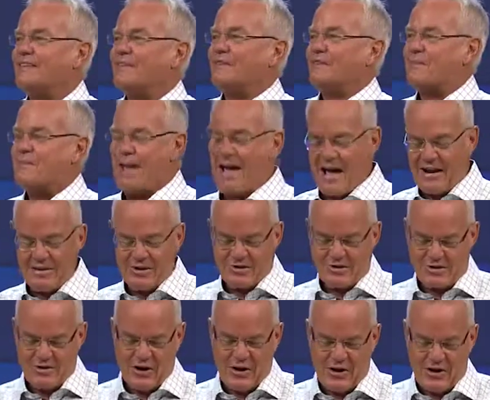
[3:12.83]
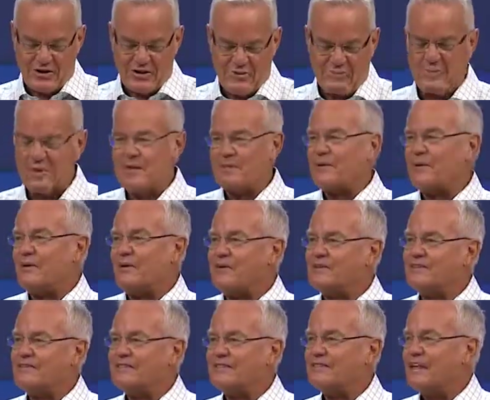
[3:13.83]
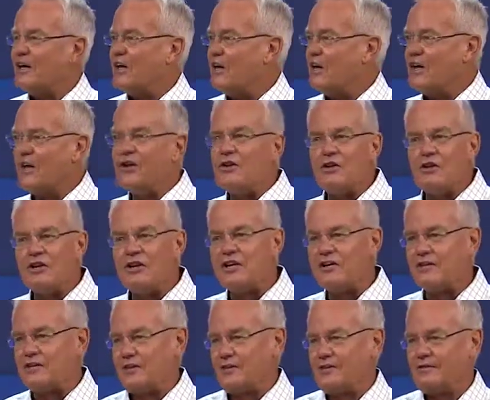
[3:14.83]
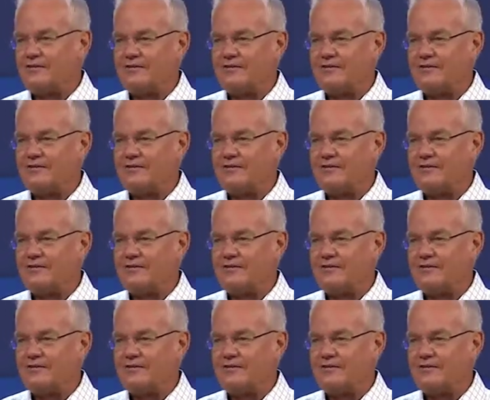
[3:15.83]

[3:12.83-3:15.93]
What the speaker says: to manage other people. Illegal.